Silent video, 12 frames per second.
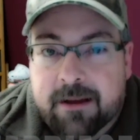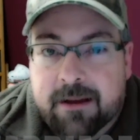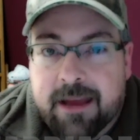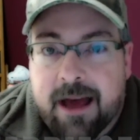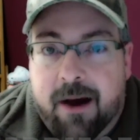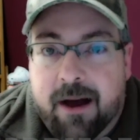
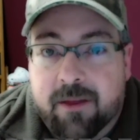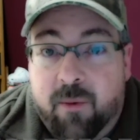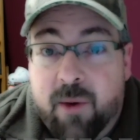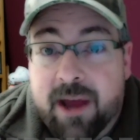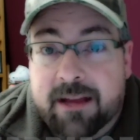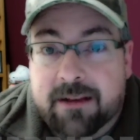Now, on
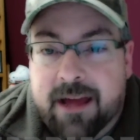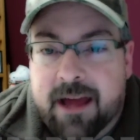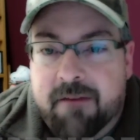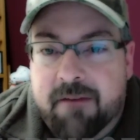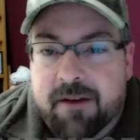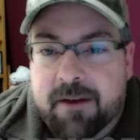the wedding
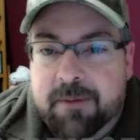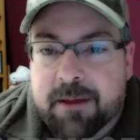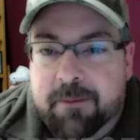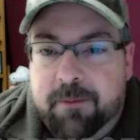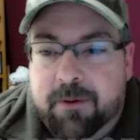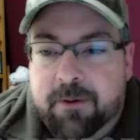day, I find
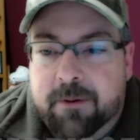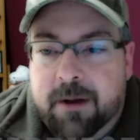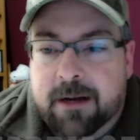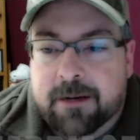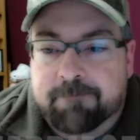people